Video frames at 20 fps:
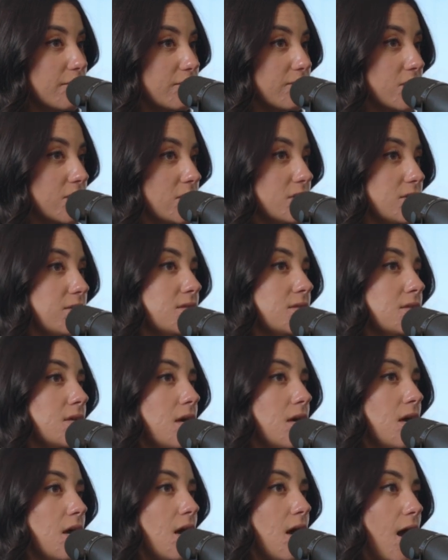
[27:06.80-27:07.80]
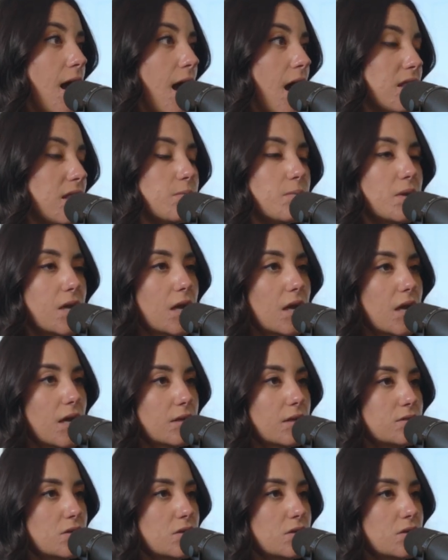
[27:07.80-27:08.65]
efforts at the beginning.